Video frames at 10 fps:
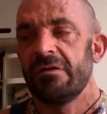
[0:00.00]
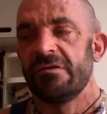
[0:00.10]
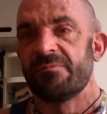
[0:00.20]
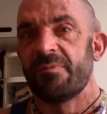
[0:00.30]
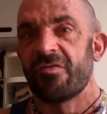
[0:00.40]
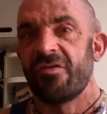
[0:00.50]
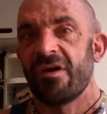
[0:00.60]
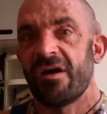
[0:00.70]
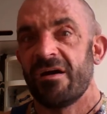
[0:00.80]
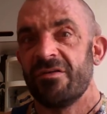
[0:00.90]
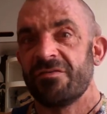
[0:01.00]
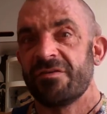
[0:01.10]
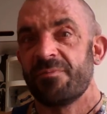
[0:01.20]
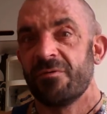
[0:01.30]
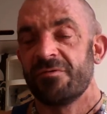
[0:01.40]
especially
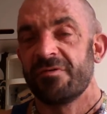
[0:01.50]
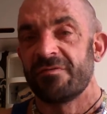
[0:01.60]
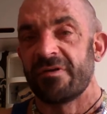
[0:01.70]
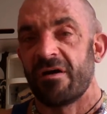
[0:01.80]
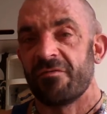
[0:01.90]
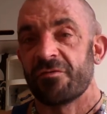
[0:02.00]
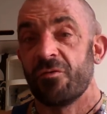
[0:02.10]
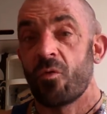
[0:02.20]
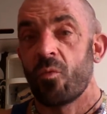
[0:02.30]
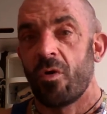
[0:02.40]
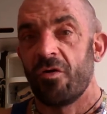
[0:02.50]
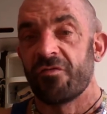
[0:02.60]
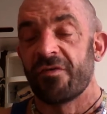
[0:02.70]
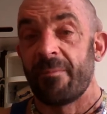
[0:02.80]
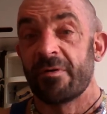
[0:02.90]
unsupportive self-talk,
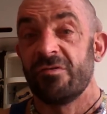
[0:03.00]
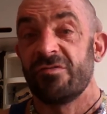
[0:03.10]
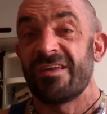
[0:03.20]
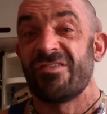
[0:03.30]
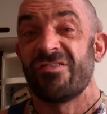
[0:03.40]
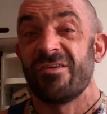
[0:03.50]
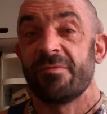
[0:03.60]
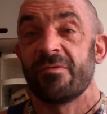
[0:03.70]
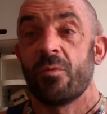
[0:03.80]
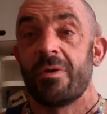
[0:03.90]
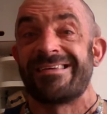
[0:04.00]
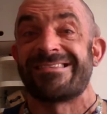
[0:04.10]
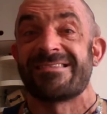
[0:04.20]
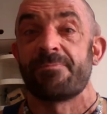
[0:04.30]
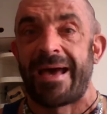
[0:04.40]
watch that because Jupiter will
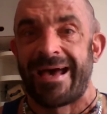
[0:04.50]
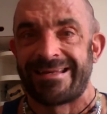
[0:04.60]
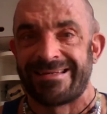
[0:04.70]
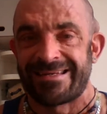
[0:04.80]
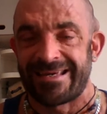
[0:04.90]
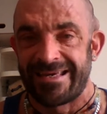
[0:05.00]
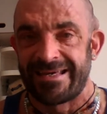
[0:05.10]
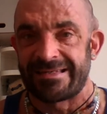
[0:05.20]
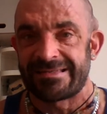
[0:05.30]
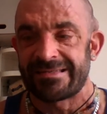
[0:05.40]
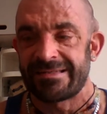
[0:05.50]
expand it.